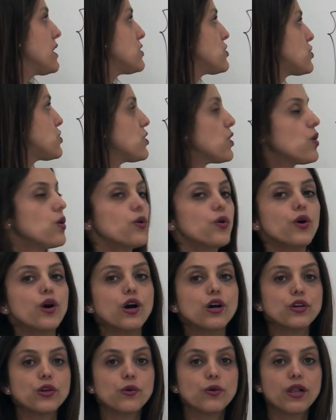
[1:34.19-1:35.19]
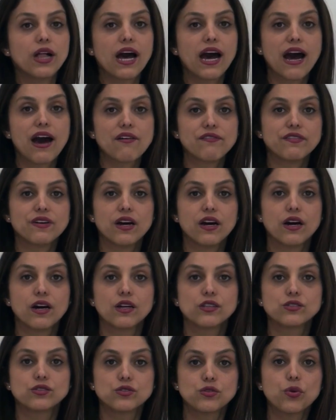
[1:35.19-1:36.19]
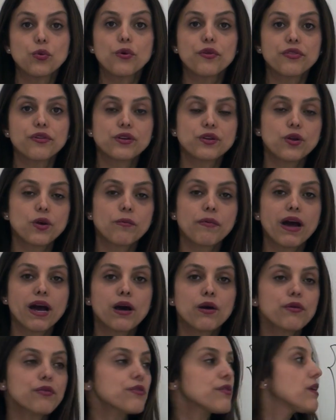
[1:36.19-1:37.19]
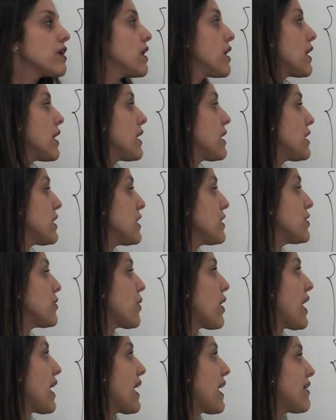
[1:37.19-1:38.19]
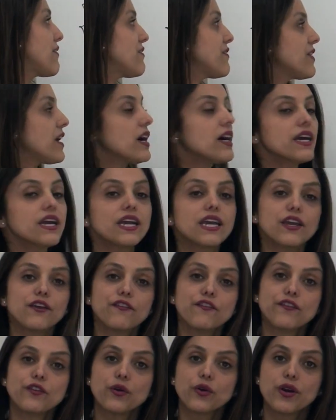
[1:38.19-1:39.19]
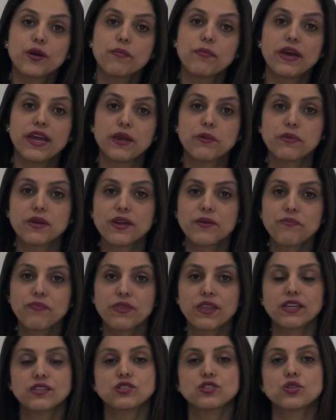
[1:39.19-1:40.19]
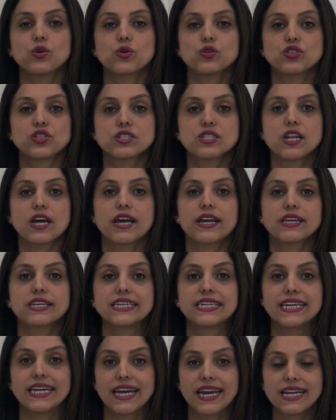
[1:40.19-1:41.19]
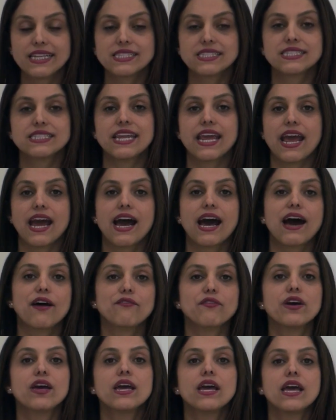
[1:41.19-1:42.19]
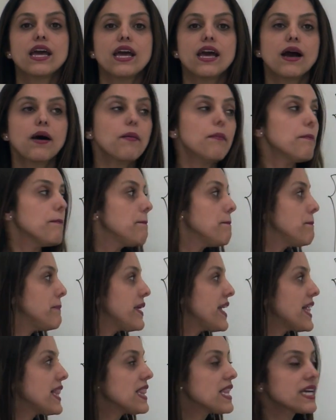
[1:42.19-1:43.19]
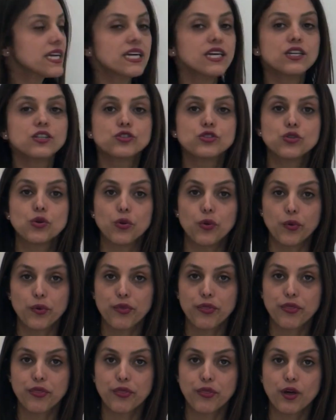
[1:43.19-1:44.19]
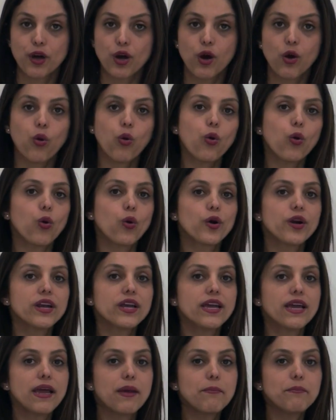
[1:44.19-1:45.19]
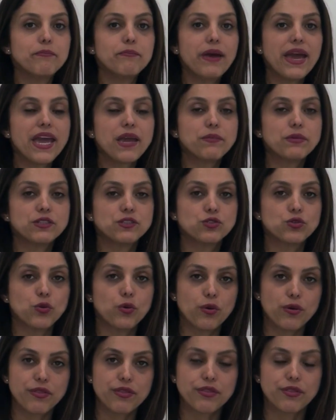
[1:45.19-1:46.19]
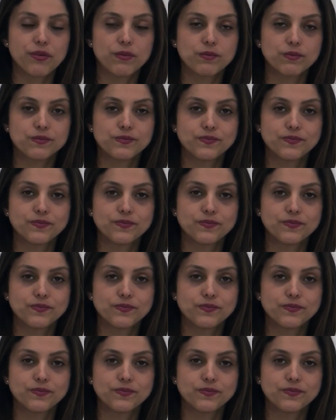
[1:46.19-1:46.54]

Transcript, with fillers: So you will have tooth in your mouth. You have, if you're a baby, so just like kids, they have milk tooth or baby tooth.